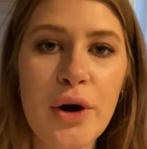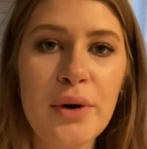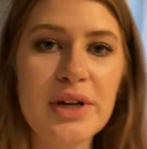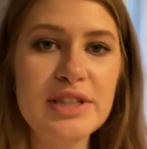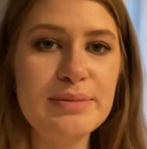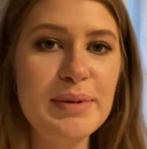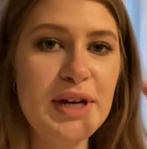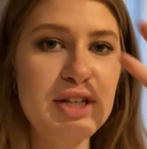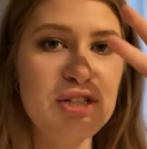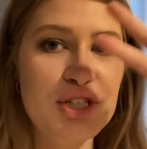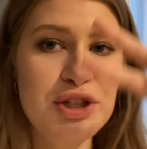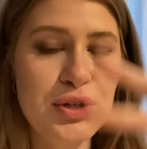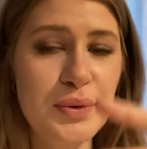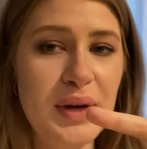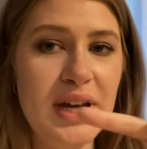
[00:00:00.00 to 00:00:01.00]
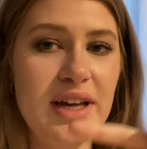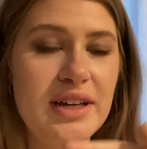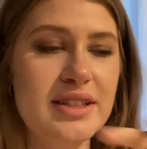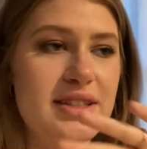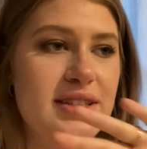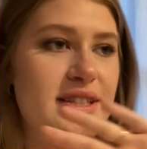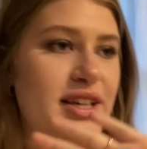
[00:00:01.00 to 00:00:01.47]
it's been 2
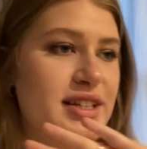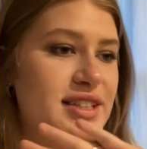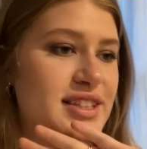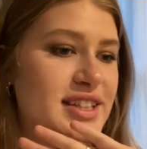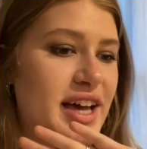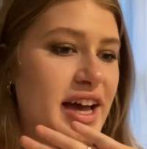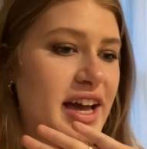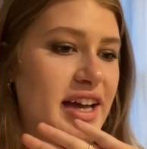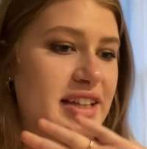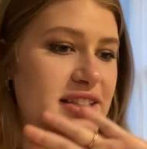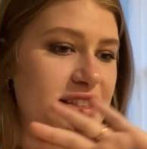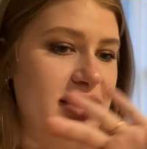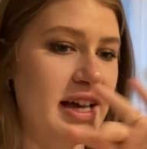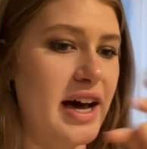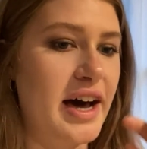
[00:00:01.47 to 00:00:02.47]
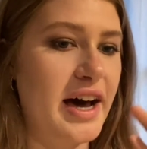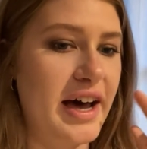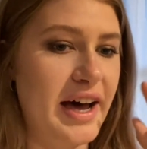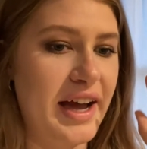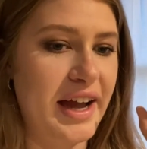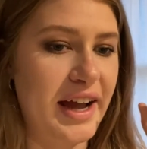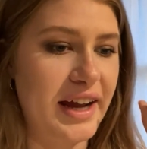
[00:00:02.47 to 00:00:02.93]
weeks since
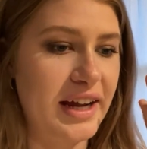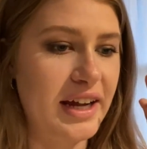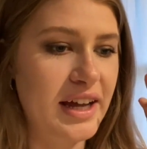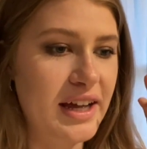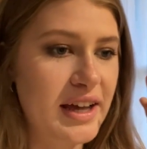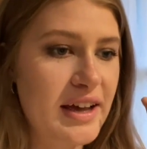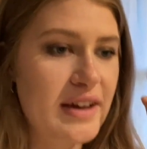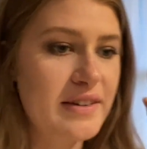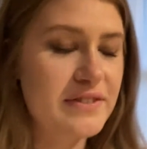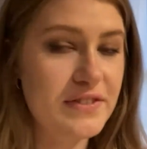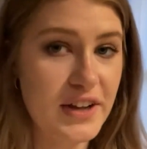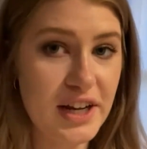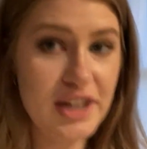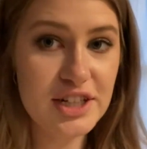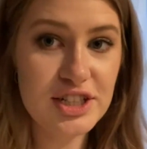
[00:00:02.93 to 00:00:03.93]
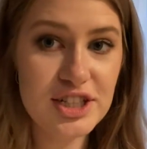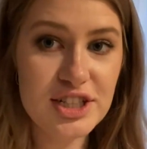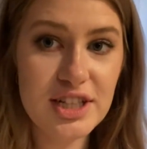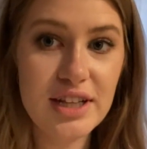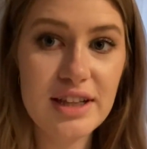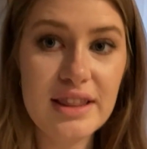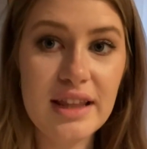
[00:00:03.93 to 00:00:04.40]
I finished
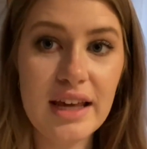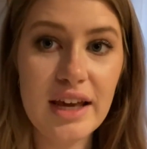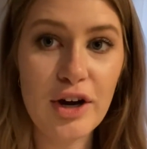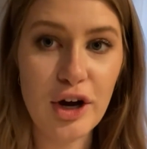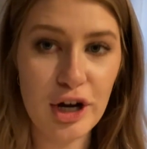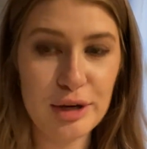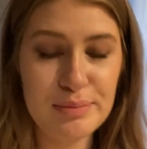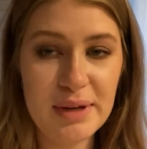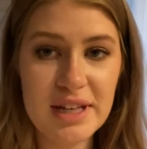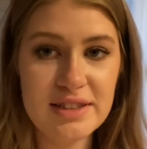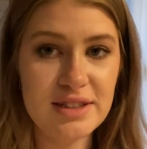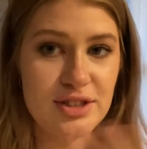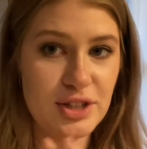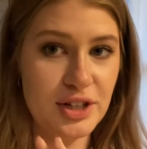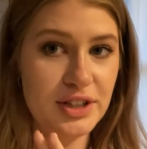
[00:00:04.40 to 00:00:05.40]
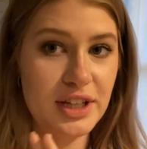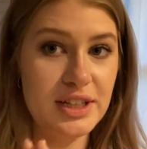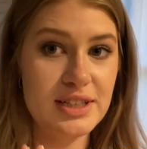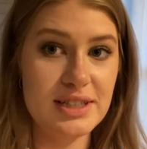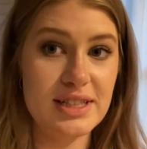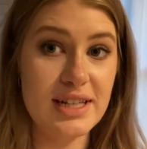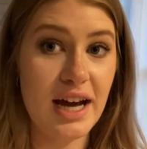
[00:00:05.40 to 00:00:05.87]
the art piece. It certainly
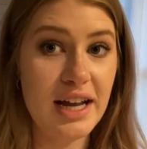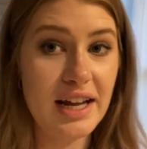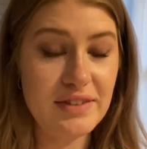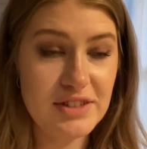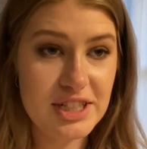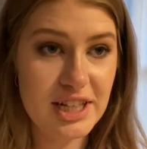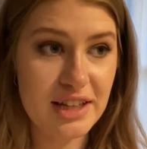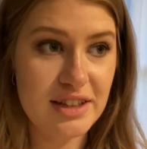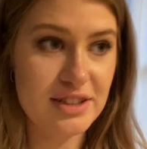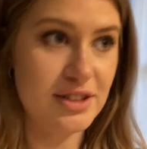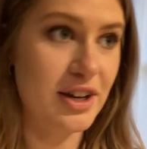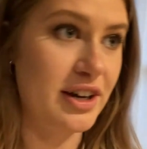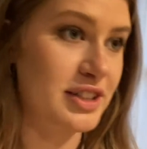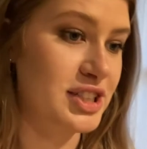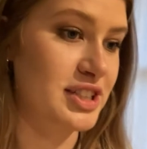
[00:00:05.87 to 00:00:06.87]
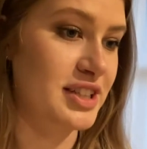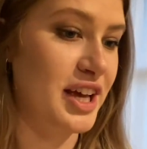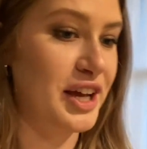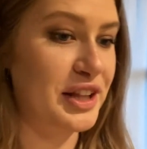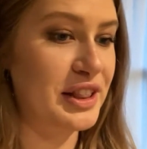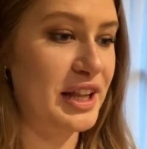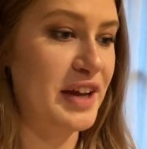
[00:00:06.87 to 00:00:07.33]
does not have to take this long, just
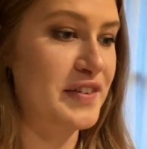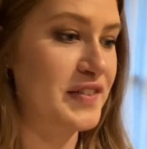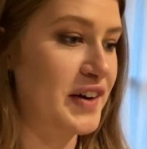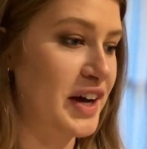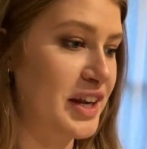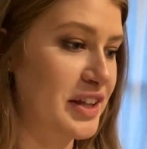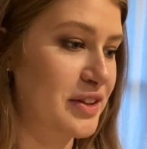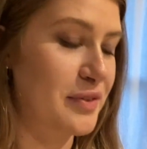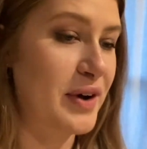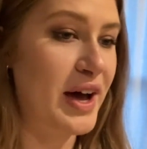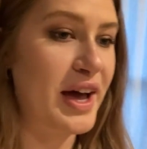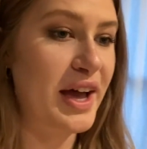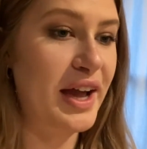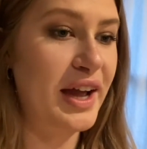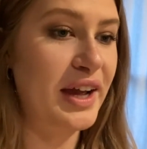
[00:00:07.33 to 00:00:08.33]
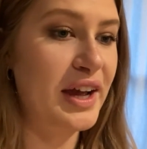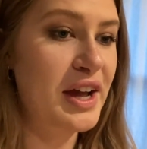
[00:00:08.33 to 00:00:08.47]
like life got in the way.